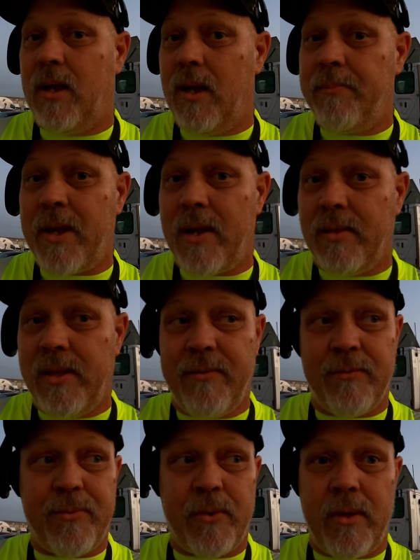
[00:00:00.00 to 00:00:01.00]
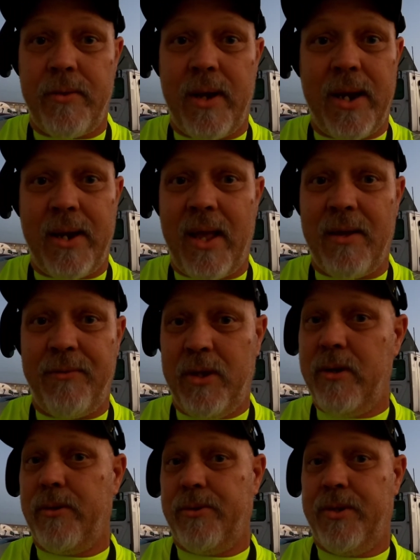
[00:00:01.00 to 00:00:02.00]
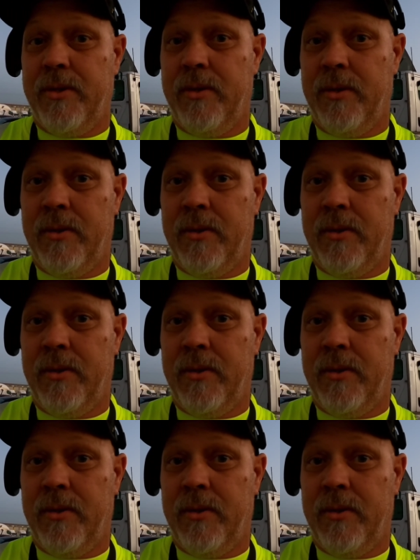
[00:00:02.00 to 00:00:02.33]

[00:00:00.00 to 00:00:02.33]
I'm not leaving for another 8.5 years.